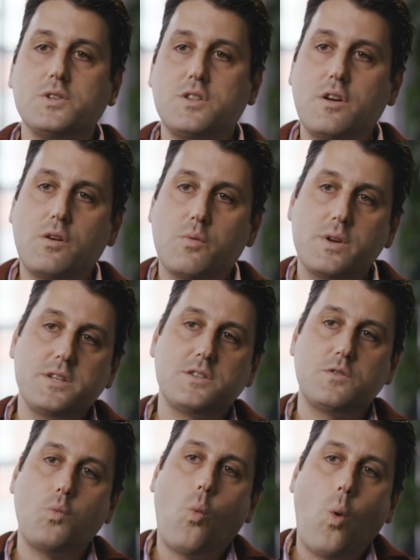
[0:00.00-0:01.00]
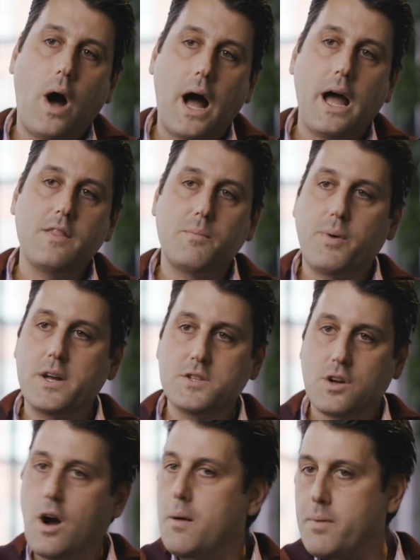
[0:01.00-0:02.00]
is there a reason why the price
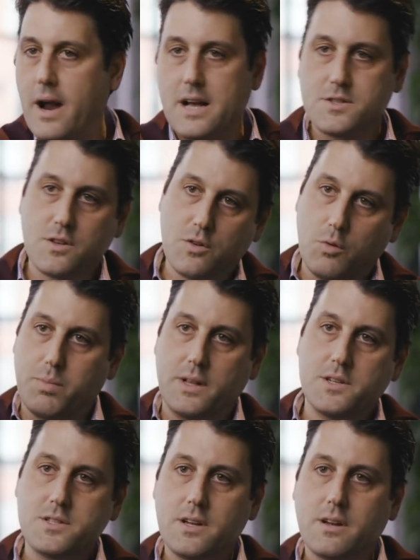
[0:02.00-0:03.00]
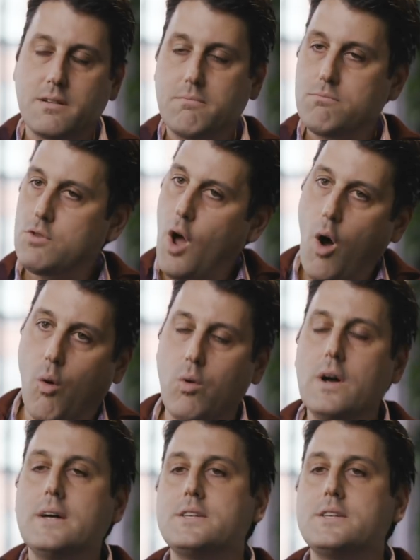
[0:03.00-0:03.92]
of copper has to go ballistic? No.